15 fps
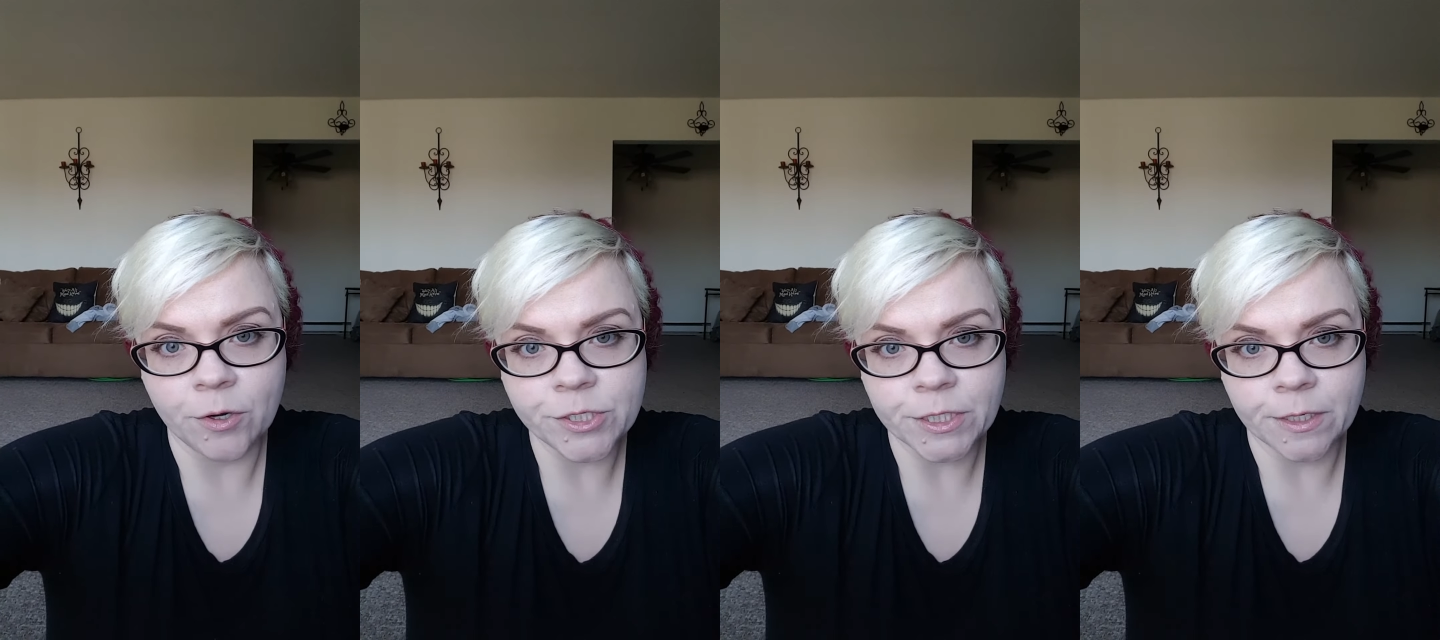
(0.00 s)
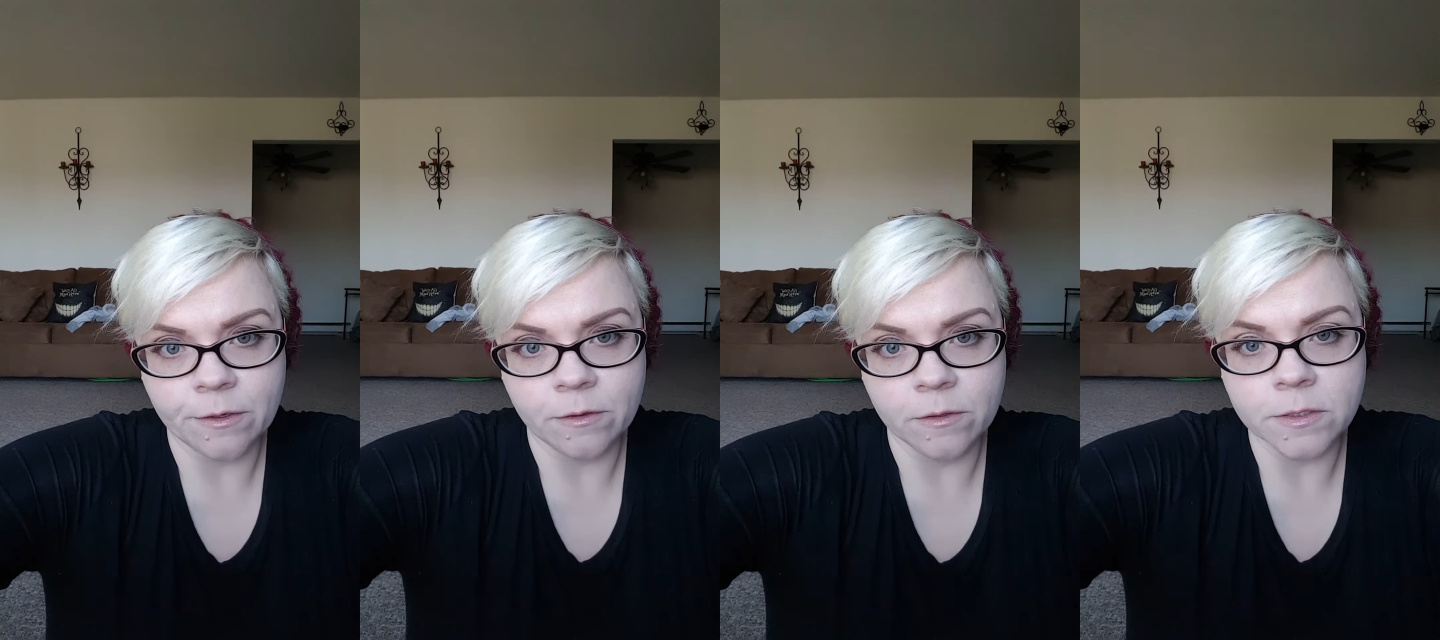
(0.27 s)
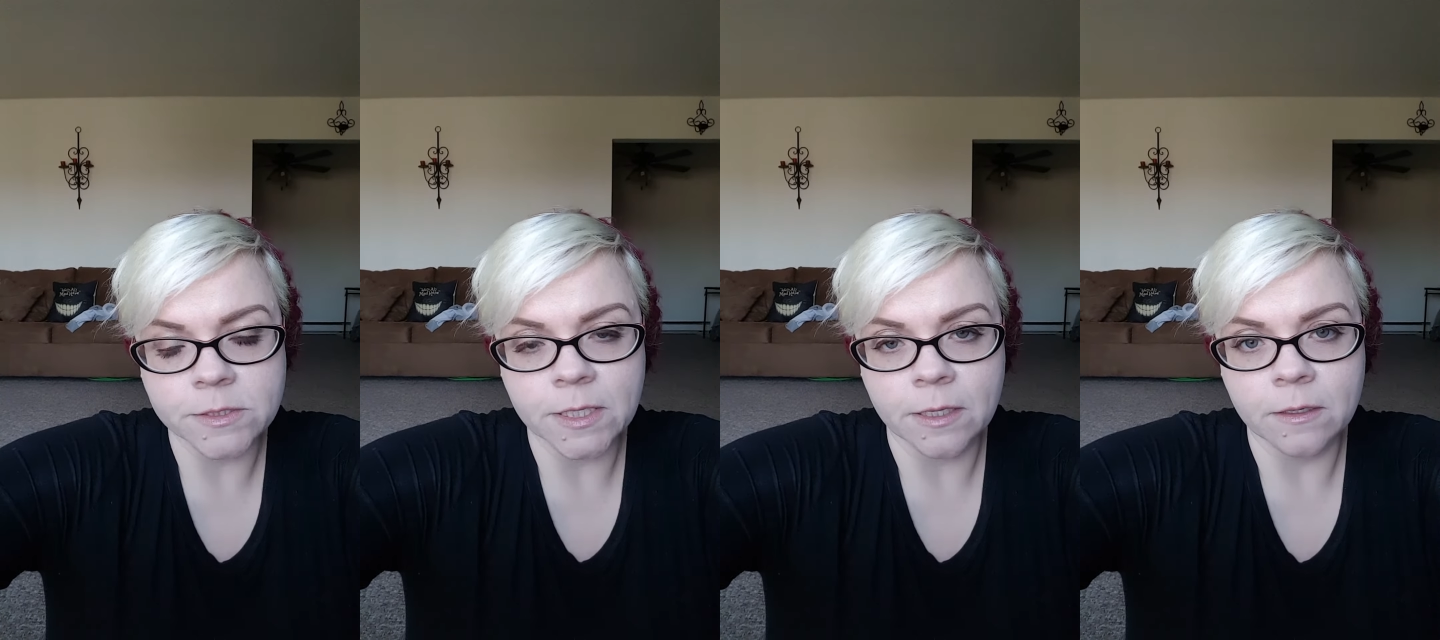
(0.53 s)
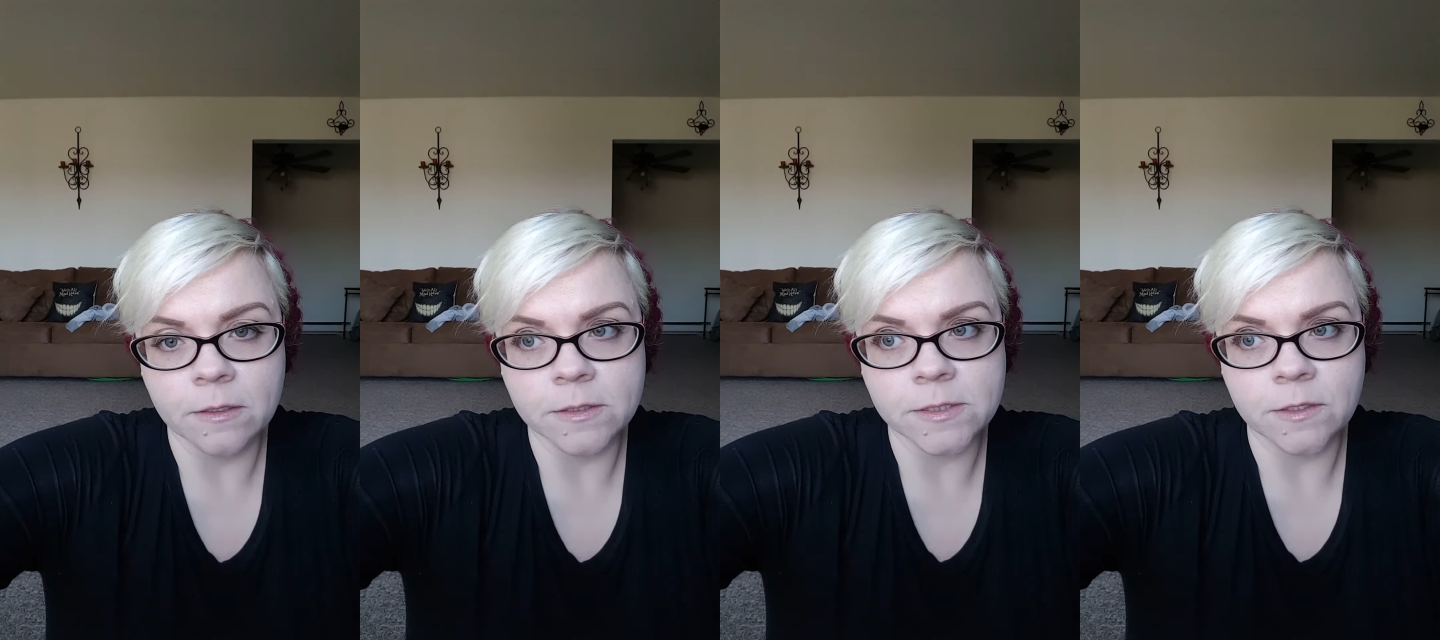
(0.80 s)
channels
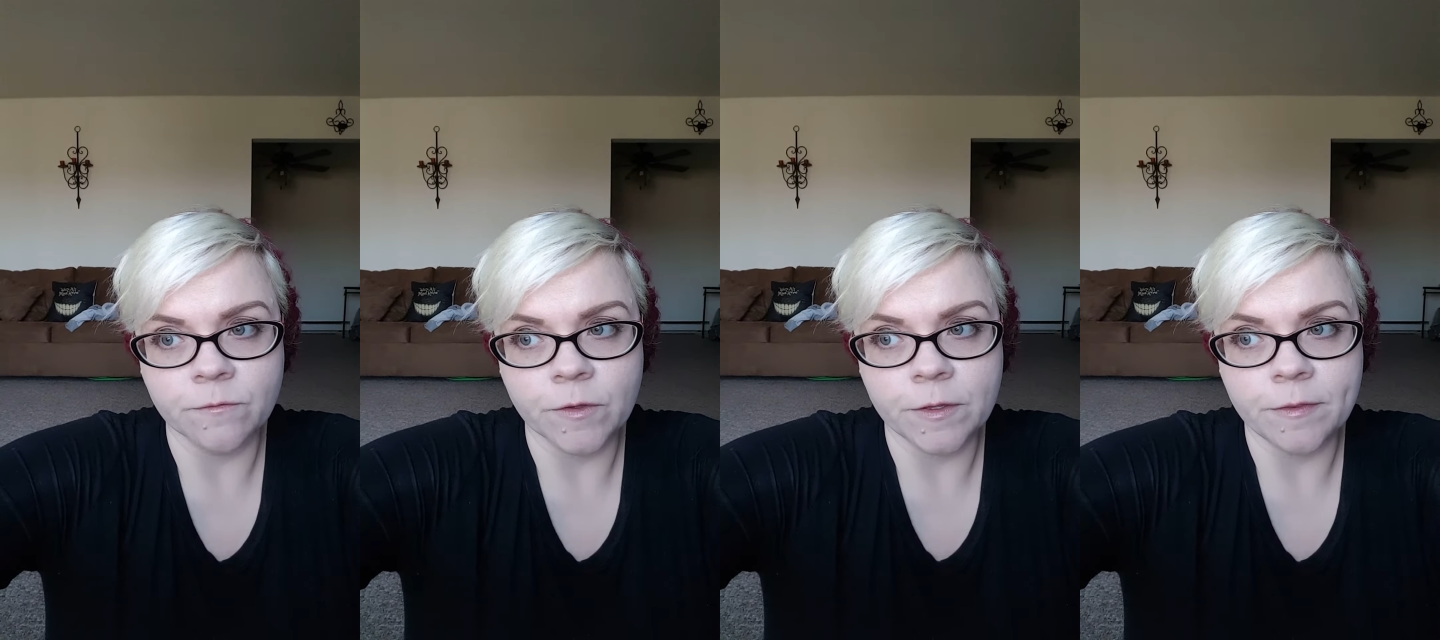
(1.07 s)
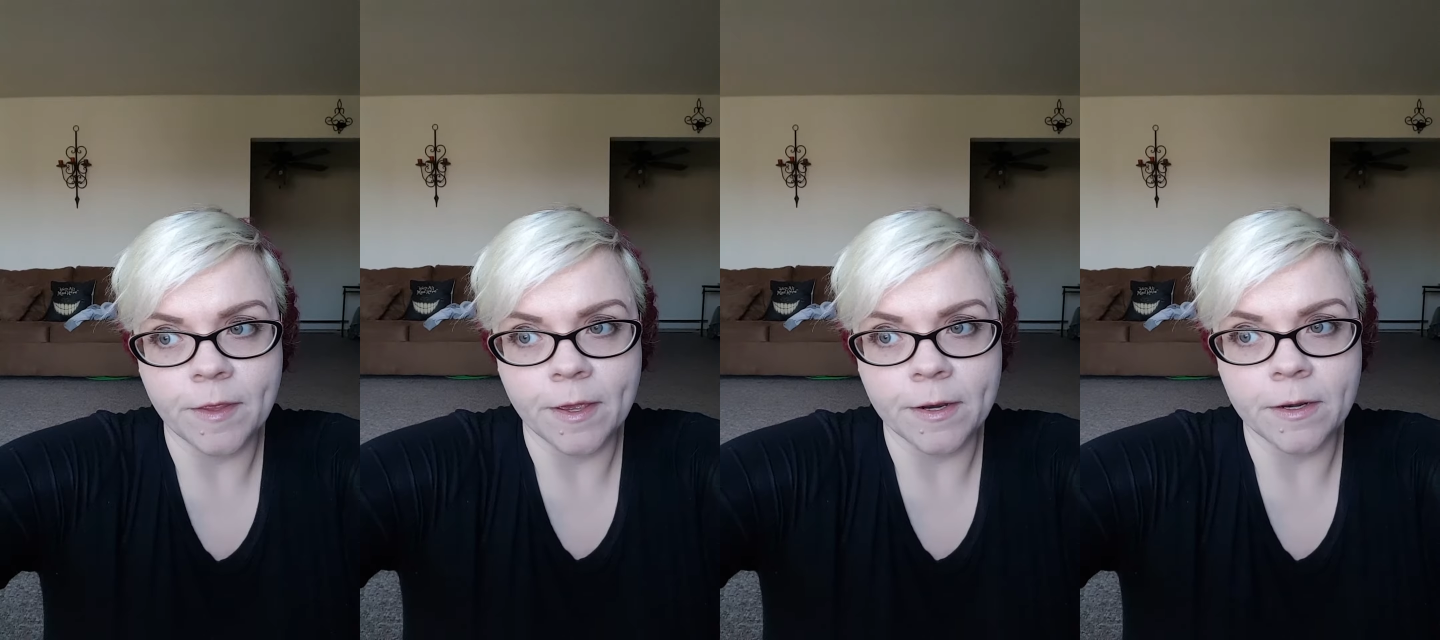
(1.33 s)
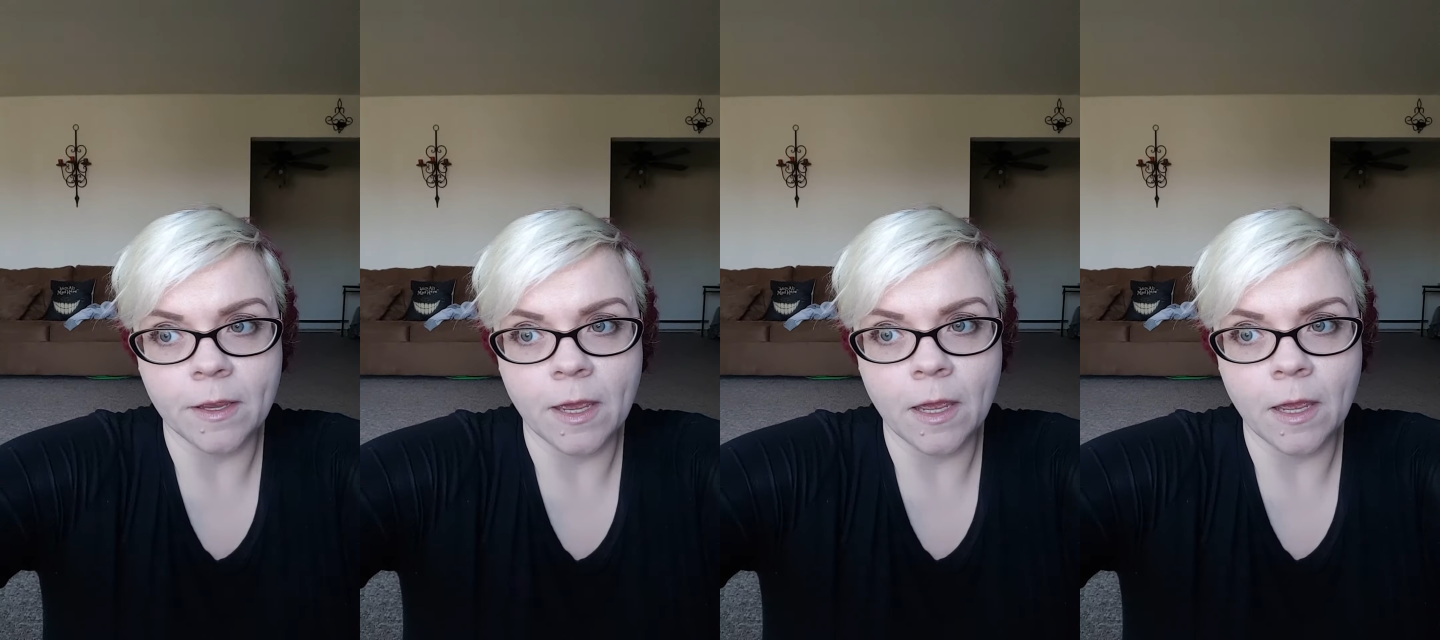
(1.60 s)
and stuff like that.